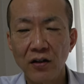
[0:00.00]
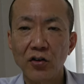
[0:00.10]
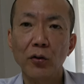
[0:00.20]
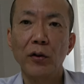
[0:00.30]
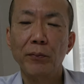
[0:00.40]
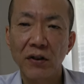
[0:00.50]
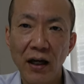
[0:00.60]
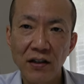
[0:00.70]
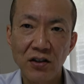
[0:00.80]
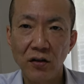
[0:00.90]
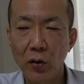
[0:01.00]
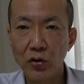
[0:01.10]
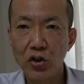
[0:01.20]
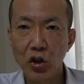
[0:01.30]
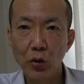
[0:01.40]
to replace
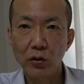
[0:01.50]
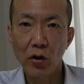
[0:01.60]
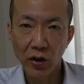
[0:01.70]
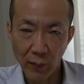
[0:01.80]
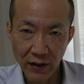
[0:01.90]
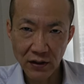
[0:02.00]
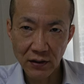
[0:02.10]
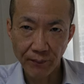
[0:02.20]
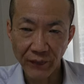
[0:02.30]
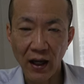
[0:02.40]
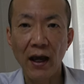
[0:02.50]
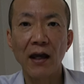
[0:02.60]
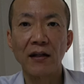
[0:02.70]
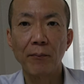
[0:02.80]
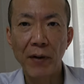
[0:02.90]
those two documents
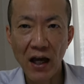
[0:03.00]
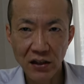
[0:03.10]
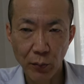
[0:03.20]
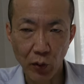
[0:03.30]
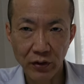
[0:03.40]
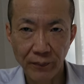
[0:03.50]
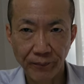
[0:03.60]
and the passport.